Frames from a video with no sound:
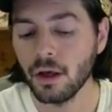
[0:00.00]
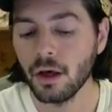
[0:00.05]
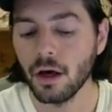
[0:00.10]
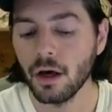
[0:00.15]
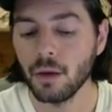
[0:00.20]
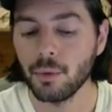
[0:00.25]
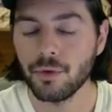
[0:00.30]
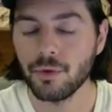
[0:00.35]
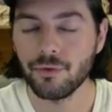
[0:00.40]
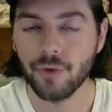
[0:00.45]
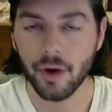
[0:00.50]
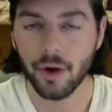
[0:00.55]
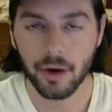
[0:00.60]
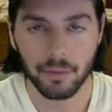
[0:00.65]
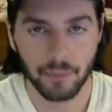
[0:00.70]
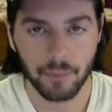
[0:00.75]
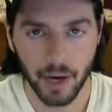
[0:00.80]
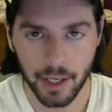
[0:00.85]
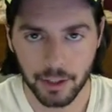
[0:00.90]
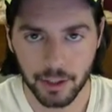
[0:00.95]
uh, with very
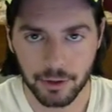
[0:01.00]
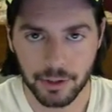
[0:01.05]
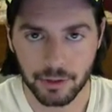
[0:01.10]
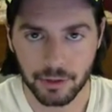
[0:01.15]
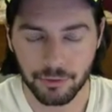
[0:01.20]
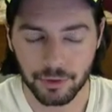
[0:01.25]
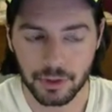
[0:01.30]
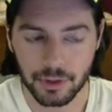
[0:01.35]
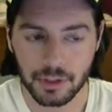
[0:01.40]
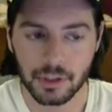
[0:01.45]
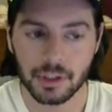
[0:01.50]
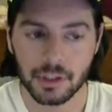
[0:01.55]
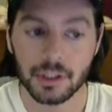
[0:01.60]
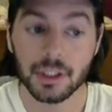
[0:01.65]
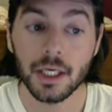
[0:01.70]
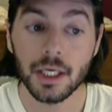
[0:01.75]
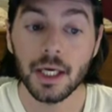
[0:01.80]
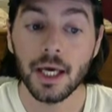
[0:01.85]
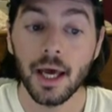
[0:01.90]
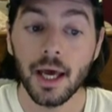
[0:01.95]
minor differences.
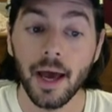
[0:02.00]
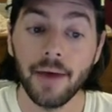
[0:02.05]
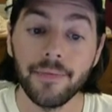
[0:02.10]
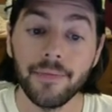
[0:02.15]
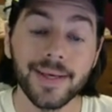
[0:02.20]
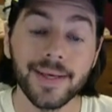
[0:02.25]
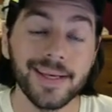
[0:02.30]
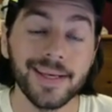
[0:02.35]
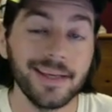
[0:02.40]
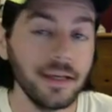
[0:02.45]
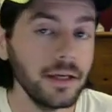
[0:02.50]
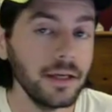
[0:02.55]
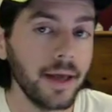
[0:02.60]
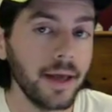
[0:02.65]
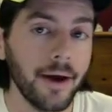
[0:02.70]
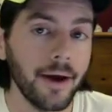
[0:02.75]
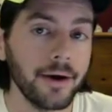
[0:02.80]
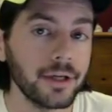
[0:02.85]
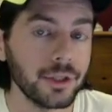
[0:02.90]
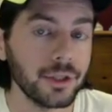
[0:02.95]
And the key
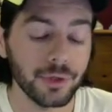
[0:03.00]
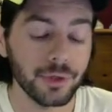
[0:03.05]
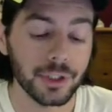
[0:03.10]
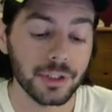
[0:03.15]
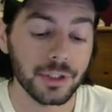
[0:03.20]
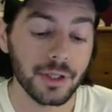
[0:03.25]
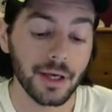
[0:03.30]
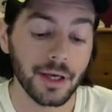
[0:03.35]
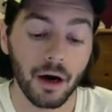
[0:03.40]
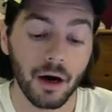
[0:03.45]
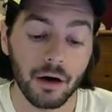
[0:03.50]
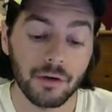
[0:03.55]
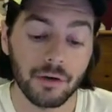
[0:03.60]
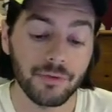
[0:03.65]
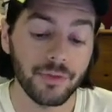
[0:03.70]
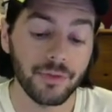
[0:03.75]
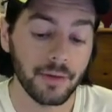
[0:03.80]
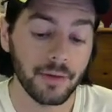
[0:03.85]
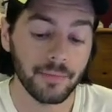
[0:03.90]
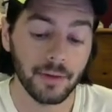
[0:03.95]
characteristic
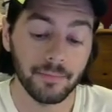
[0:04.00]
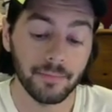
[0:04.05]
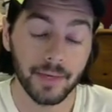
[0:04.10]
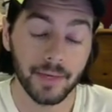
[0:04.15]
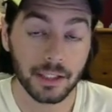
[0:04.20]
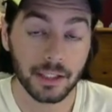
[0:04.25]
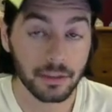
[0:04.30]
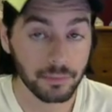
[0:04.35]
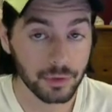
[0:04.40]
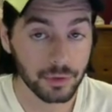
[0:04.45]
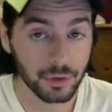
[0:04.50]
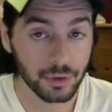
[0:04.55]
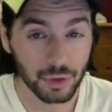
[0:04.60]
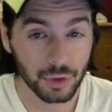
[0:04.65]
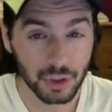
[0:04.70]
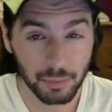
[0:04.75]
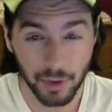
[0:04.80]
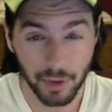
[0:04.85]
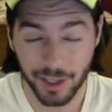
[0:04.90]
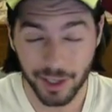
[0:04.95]
of them that makes them so
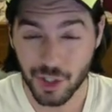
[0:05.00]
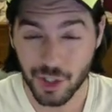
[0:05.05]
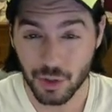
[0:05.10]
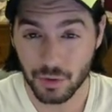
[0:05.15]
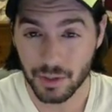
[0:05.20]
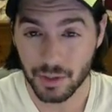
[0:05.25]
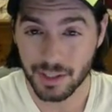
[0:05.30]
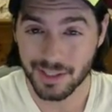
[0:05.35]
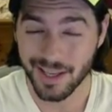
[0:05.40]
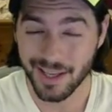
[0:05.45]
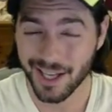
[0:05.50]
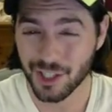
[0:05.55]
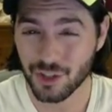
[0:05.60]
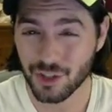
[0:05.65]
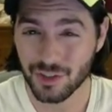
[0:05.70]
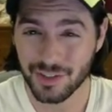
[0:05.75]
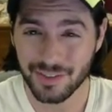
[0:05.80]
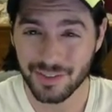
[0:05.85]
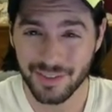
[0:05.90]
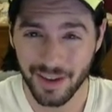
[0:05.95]
special is
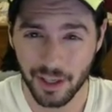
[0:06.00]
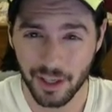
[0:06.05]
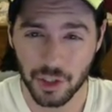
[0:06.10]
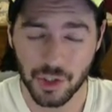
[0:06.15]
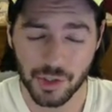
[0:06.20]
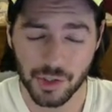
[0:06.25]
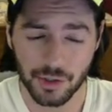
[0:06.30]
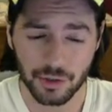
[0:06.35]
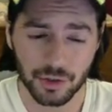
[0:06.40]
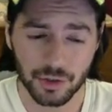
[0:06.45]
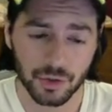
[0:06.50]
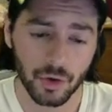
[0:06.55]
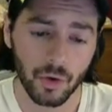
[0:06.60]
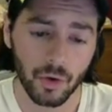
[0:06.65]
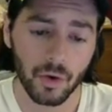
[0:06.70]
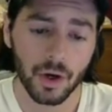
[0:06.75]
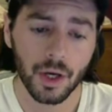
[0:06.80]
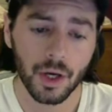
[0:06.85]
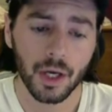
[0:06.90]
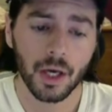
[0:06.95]
actually the texture.
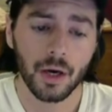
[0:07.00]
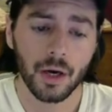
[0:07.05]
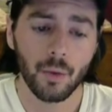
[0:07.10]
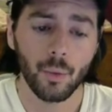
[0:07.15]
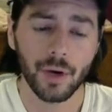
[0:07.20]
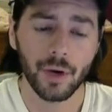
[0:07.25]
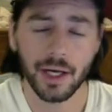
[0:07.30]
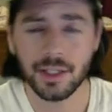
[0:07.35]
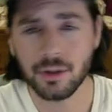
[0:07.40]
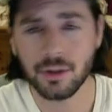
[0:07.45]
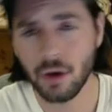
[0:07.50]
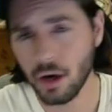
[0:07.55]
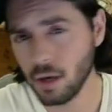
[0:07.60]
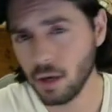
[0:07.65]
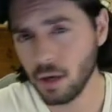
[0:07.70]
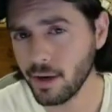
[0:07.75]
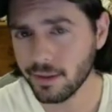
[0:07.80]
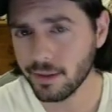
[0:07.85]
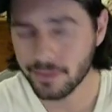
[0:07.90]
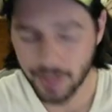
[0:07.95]
So when I talk
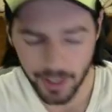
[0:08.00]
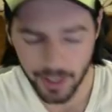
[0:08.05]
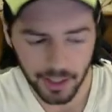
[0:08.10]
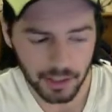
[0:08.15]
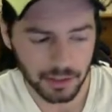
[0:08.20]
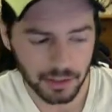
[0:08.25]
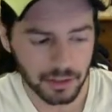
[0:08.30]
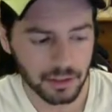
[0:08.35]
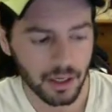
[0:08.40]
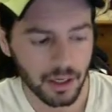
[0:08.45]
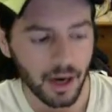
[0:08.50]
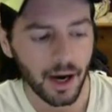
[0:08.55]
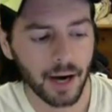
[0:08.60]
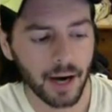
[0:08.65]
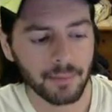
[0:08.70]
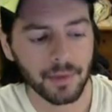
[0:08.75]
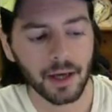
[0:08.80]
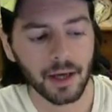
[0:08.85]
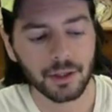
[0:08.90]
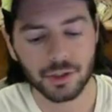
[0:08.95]
about taste,
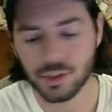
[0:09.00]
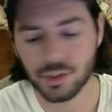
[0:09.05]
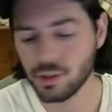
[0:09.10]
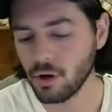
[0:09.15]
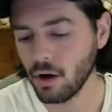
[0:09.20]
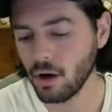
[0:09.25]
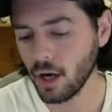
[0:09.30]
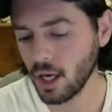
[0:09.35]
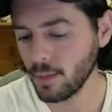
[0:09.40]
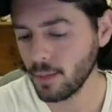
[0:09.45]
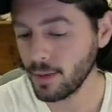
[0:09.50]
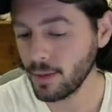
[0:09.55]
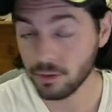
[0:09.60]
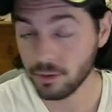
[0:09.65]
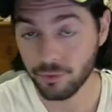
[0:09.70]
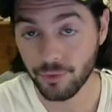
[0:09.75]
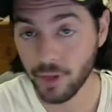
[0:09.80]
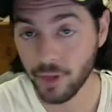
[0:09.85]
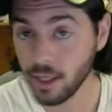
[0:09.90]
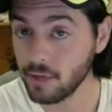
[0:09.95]
I'm not just talking about the
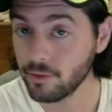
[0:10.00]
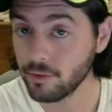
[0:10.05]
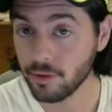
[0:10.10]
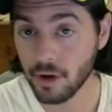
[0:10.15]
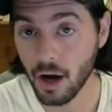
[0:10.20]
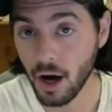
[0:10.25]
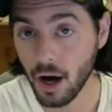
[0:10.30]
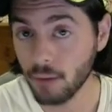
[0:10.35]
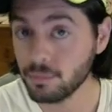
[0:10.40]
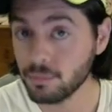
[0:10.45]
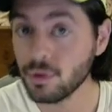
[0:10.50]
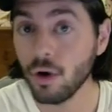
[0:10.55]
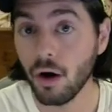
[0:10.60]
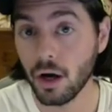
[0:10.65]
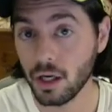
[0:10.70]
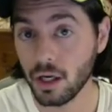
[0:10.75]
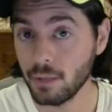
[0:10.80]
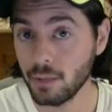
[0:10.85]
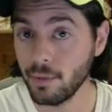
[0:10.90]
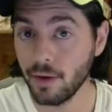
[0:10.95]
flavor, I'm
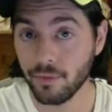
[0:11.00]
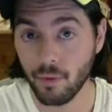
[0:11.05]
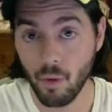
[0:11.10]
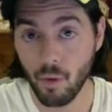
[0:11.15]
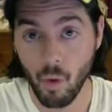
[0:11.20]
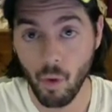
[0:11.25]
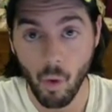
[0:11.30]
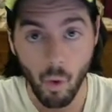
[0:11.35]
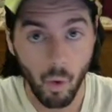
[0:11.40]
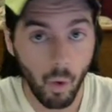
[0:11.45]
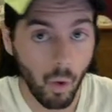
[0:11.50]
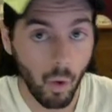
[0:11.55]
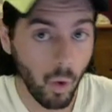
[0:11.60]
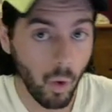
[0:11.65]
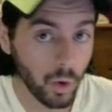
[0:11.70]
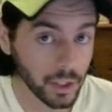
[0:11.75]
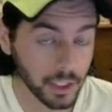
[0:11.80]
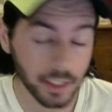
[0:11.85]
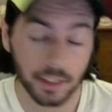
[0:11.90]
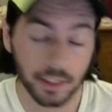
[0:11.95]
talking about the
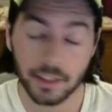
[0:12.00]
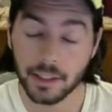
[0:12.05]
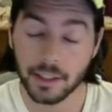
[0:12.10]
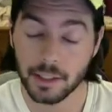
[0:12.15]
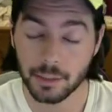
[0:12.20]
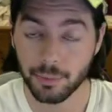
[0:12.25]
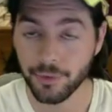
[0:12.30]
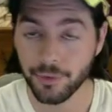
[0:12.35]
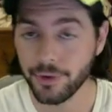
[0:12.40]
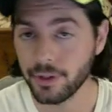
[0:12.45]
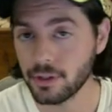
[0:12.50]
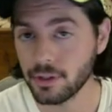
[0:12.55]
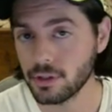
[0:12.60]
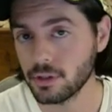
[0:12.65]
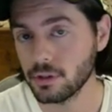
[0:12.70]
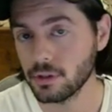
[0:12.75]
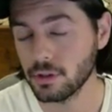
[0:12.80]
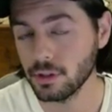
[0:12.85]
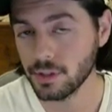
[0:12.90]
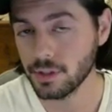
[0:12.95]
whole eating
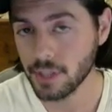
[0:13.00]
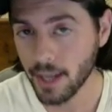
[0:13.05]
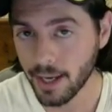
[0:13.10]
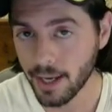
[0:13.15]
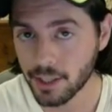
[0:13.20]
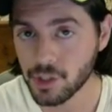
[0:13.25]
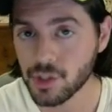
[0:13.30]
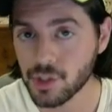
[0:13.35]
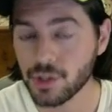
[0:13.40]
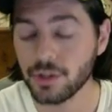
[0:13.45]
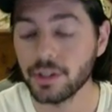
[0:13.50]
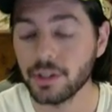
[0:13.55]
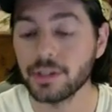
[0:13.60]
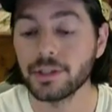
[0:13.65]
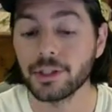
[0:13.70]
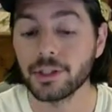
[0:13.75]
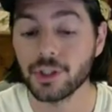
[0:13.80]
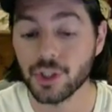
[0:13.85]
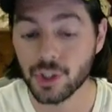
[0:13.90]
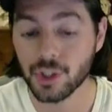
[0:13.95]
experience. The texture is
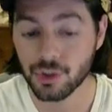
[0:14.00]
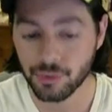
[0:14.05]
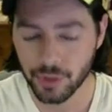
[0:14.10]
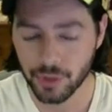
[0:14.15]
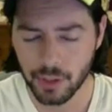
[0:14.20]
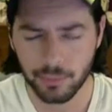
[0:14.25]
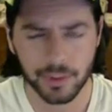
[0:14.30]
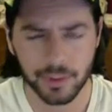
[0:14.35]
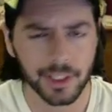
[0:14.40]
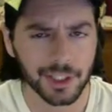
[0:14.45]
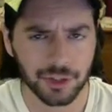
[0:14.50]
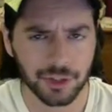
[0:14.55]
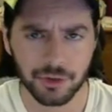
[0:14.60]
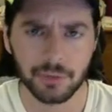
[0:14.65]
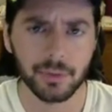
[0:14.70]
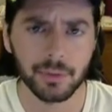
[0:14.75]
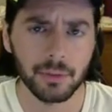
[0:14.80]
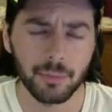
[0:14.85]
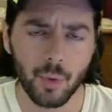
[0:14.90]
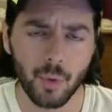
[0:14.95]
extremely,
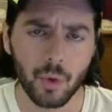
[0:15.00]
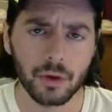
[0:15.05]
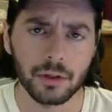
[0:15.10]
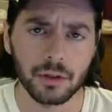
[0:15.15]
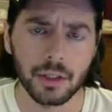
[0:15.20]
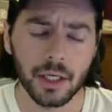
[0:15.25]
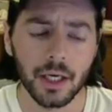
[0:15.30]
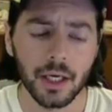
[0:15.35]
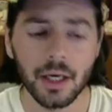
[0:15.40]
extremely important